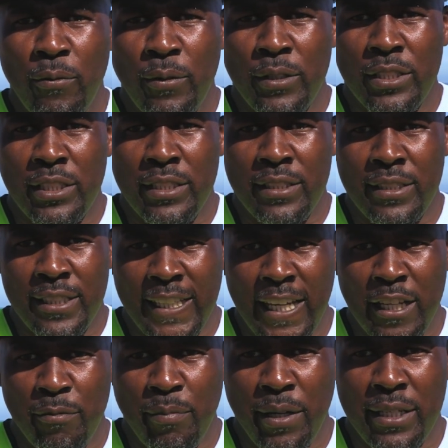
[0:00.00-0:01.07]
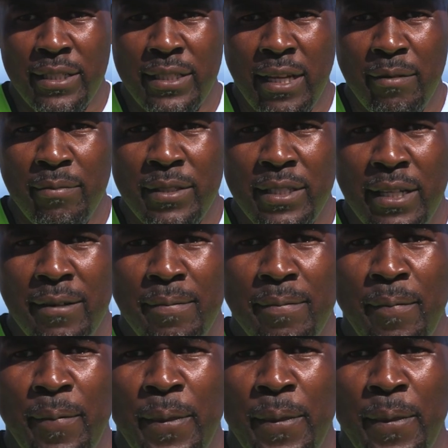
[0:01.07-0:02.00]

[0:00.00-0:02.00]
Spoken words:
which is chaired by SAMSA.